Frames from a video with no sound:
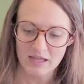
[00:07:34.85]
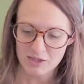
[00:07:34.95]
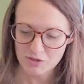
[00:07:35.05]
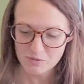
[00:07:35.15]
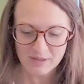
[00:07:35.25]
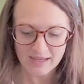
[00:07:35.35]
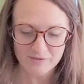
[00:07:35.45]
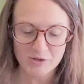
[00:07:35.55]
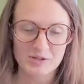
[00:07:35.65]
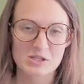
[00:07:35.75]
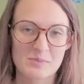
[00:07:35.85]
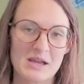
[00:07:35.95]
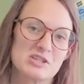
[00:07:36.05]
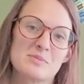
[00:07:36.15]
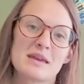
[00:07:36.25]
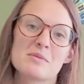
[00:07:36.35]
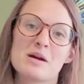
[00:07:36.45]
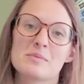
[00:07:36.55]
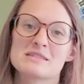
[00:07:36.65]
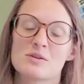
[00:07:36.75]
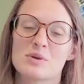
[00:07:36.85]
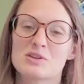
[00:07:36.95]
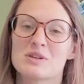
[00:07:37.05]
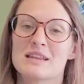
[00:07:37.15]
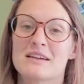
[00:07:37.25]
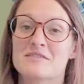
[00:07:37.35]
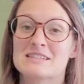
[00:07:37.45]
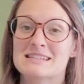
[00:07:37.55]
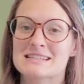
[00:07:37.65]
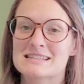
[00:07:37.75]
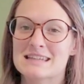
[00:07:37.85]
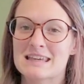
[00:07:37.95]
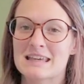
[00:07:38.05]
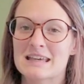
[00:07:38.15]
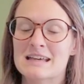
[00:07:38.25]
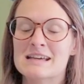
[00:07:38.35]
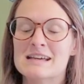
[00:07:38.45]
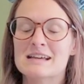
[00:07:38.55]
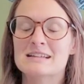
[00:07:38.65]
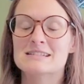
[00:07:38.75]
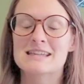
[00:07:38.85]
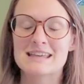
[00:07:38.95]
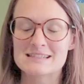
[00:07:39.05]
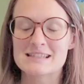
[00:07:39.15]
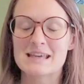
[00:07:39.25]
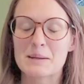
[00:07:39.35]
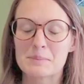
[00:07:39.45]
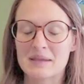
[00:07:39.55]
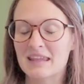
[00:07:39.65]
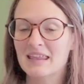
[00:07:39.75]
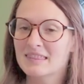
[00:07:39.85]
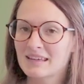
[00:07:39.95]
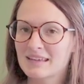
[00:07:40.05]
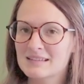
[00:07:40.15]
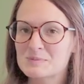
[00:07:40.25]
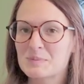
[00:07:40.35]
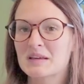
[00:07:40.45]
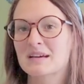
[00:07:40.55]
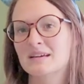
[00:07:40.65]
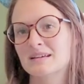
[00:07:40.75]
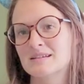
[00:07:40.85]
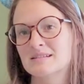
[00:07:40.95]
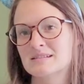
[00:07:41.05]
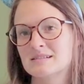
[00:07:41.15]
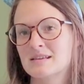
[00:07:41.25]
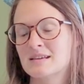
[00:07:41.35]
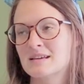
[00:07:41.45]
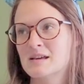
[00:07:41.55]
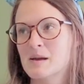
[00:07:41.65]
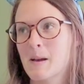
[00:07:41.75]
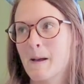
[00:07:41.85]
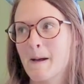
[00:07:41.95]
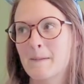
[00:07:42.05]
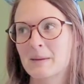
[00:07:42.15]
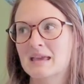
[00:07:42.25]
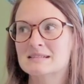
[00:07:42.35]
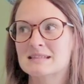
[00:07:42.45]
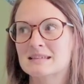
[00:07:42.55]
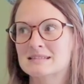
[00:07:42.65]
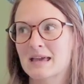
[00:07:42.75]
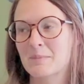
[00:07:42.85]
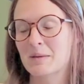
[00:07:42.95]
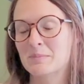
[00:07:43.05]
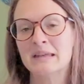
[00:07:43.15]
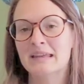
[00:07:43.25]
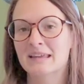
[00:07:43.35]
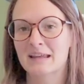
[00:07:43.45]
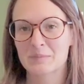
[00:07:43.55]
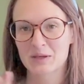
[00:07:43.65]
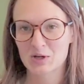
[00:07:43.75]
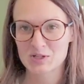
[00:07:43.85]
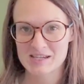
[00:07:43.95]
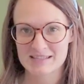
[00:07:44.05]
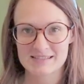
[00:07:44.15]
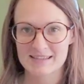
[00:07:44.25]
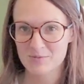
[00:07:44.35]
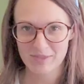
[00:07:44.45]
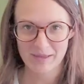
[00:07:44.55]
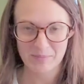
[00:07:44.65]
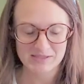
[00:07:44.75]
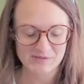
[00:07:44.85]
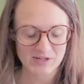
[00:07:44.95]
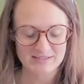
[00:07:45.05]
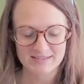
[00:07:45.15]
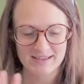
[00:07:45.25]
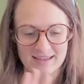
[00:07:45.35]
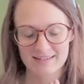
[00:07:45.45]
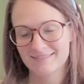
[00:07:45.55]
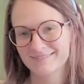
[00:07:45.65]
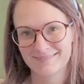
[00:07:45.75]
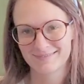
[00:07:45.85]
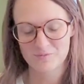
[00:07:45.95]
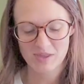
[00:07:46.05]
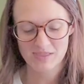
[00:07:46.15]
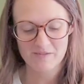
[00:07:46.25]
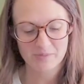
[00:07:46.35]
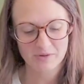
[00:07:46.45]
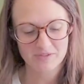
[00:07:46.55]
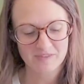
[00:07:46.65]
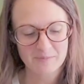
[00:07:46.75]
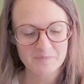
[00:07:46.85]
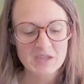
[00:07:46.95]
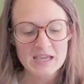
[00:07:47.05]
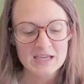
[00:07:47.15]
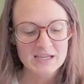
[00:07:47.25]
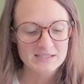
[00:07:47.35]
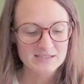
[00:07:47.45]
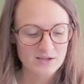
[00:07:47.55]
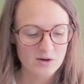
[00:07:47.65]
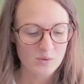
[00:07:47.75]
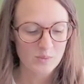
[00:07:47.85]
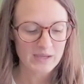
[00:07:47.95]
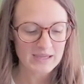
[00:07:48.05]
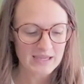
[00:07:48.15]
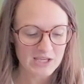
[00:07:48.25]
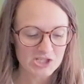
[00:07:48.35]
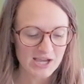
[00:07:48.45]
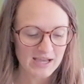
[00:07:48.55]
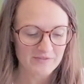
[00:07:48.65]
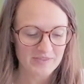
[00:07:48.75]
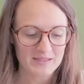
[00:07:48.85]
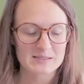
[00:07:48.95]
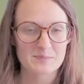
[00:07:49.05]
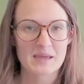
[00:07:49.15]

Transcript: you may have noticed on Magic Makin' Mamas that we do a lot of Disney, Daisy, and Minnie things because um, Casey is like my Minnie and I'm like her Daisy. We're like best friends and we love both of them. So we each have this